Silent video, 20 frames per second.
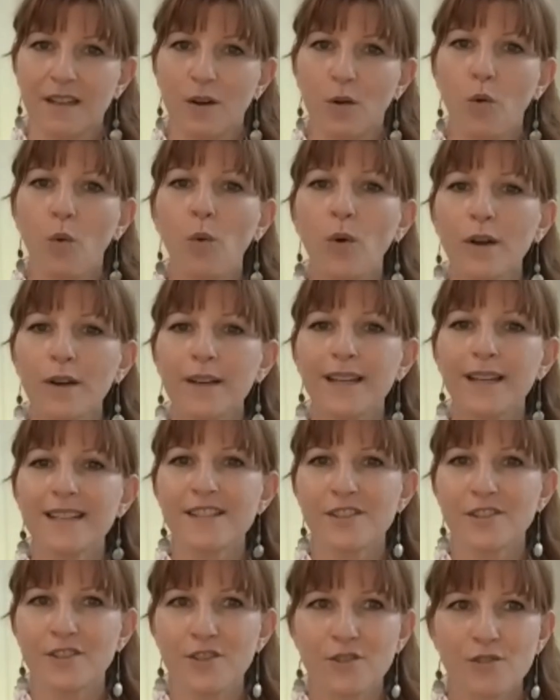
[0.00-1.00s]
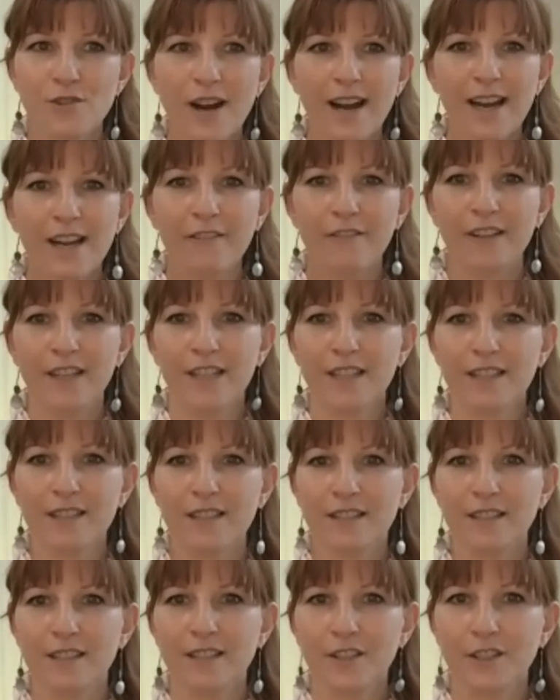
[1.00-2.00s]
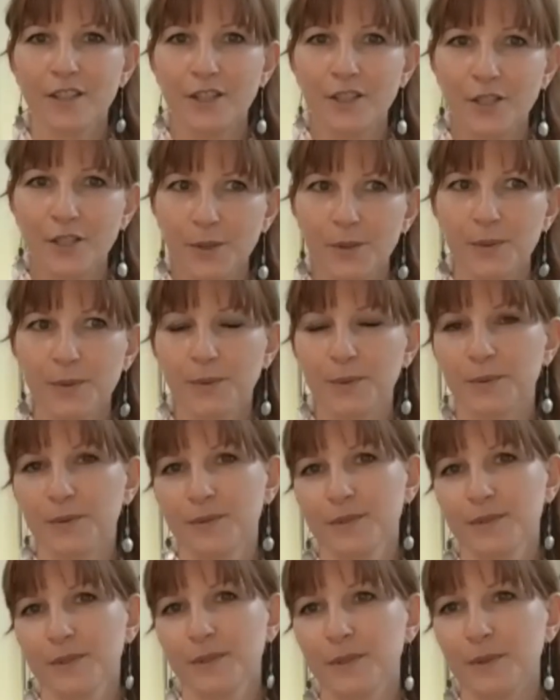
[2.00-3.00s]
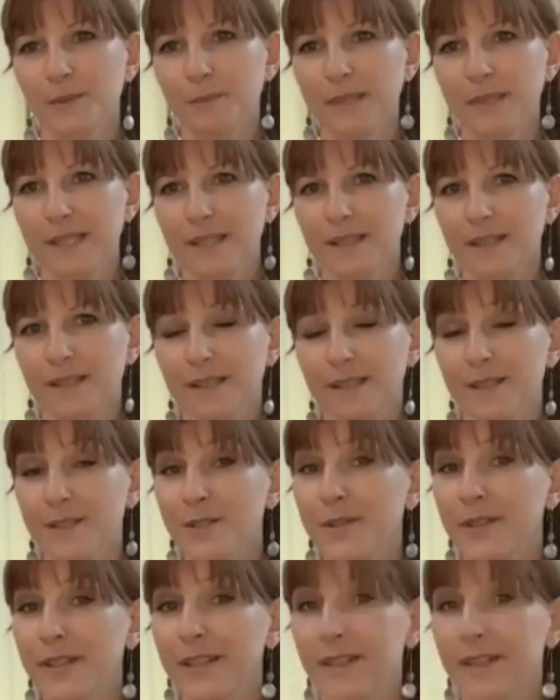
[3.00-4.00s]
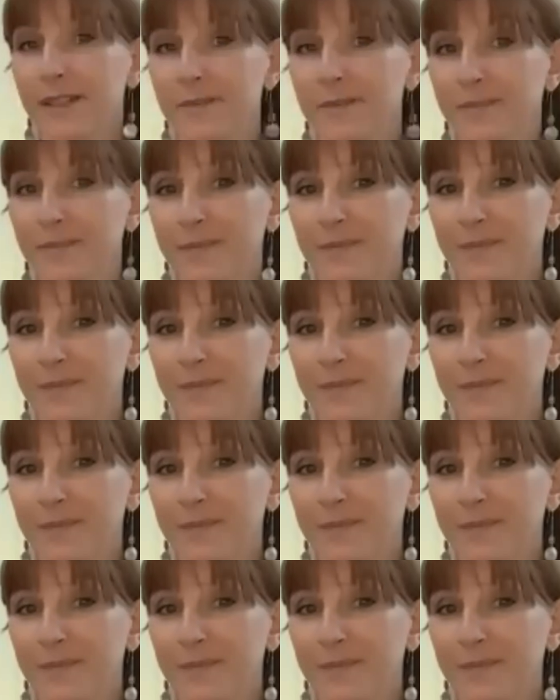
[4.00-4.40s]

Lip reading: what is driving you to be a trader?